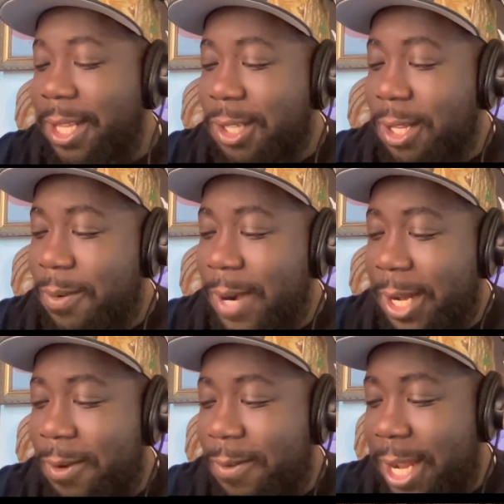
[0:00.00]
this on the
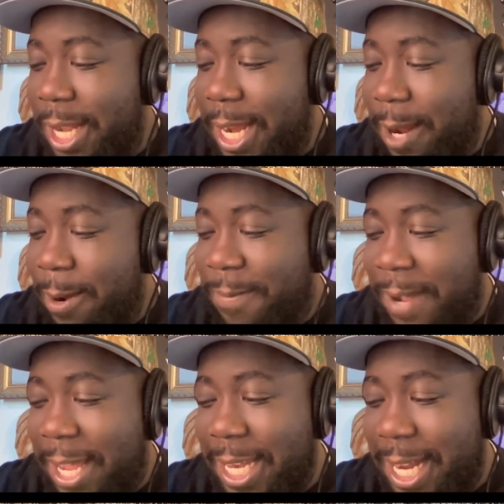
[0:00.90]
record right now. If
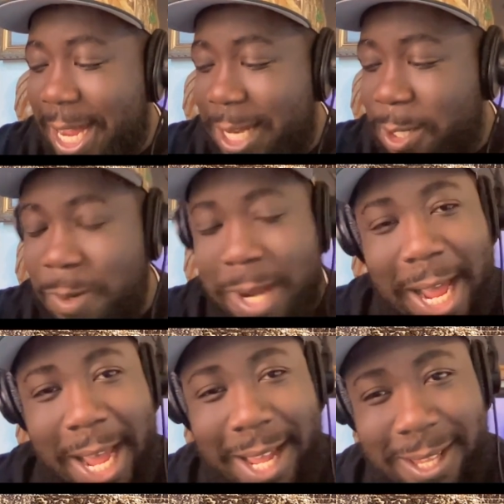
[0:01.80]
I die, do
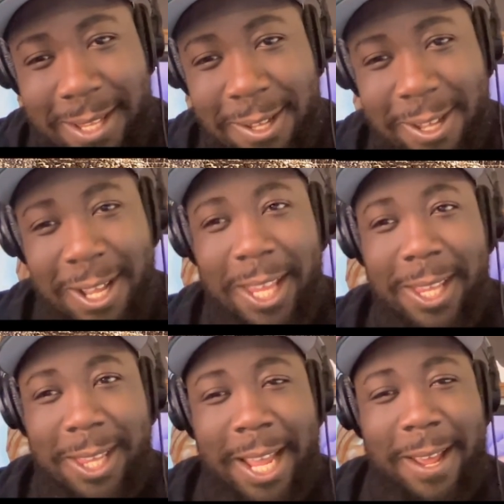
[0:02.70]
not
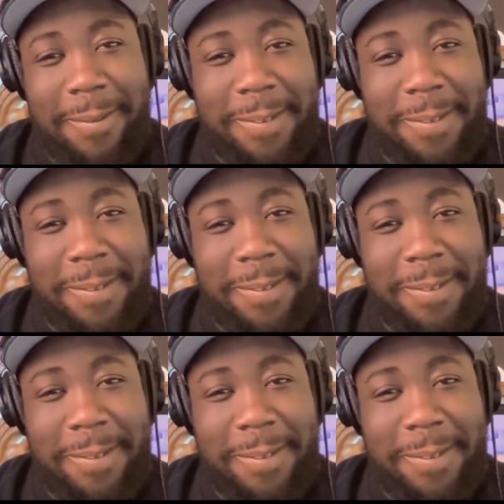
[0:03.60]
let